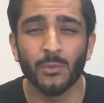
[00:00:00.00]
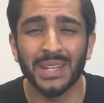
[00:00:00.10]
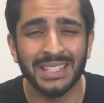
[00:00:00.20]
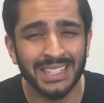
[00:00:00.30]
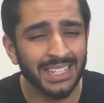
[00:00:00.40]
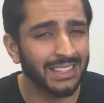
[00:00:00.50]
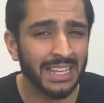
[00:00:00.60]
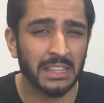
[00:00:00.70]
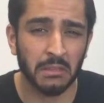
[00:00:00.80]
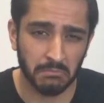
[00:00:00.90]
We didn't
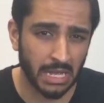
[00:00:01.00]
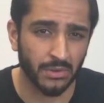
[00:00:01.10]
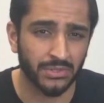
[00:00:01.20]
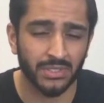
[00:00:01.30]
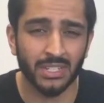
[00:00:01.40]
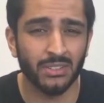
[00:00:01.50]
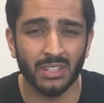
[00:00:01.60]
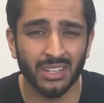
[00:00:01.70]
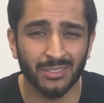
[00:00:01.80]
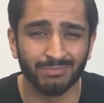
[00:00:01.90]
like the mouse. It
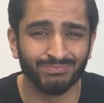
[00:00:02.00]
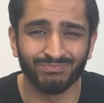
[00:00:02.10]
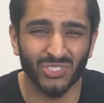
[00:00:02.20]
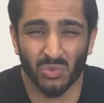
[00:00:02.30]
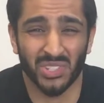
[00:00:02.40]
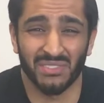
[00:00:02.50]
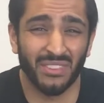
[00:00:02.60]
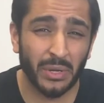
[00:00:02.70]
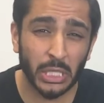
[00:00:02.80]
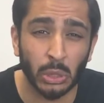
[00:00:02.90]
just wasn't very